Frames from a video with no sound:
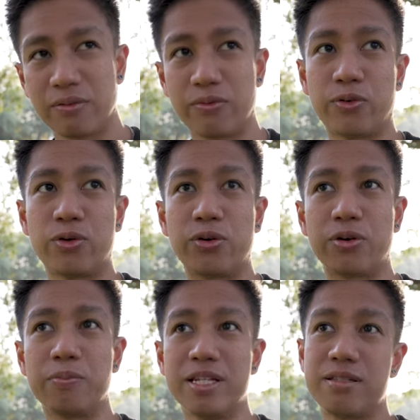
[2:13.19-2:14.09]

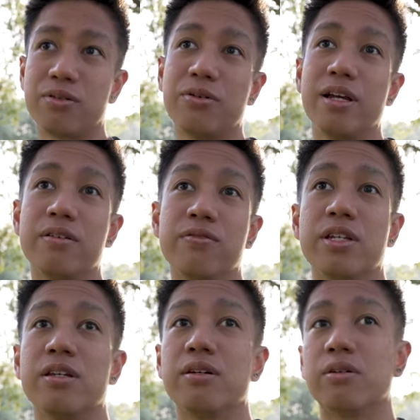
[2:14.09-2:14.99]
for me to create a
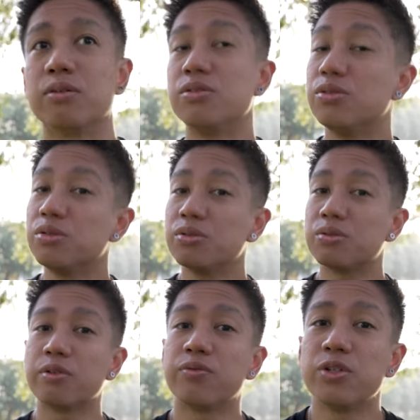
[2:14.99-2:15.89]
video
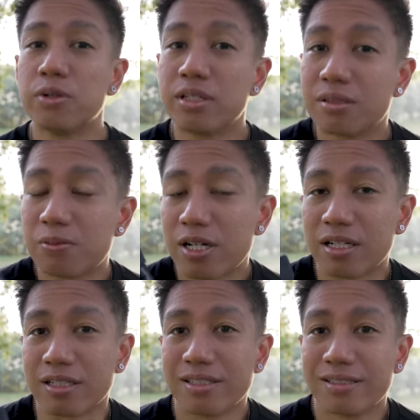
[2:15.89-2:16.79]
to review on this
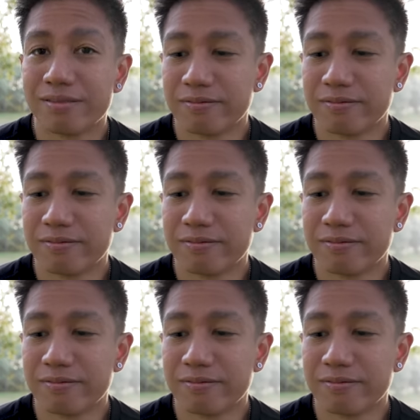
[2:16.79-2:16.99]
product.